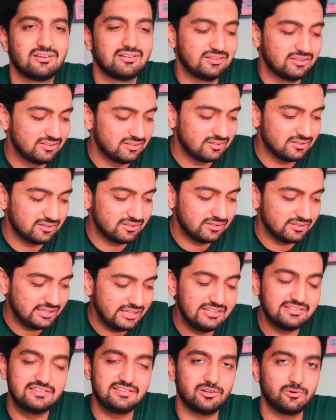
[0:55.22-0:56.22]
the
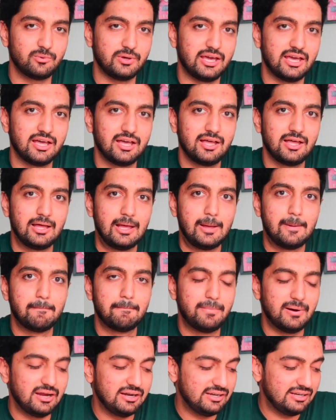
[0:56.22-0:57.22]
easier way,
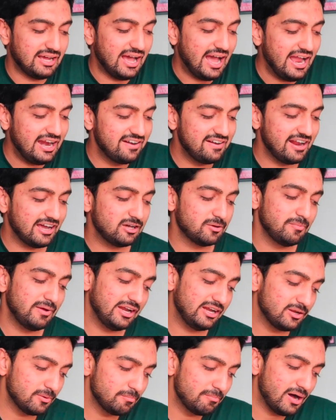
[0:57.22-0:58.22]
but I'd
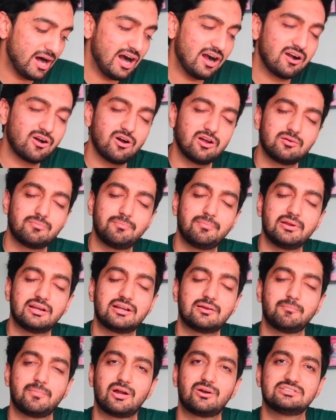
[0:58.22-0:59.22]
recommend a bar chord
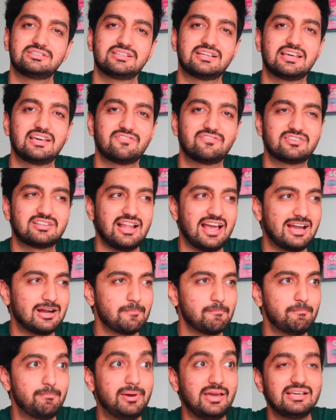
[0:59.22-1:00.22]
bit because it gives like a
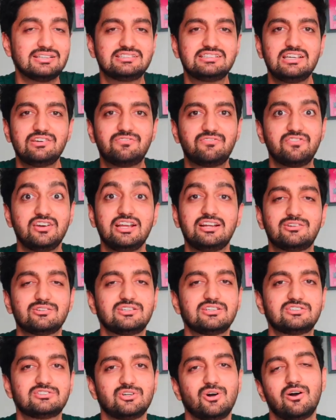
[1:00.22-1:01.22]
bassy feel to
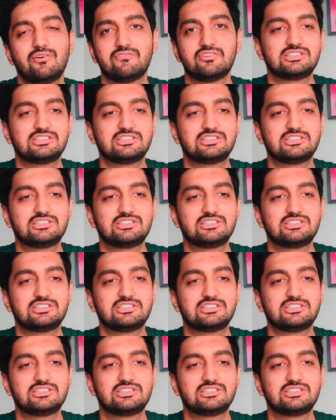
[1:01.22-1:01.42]
the song,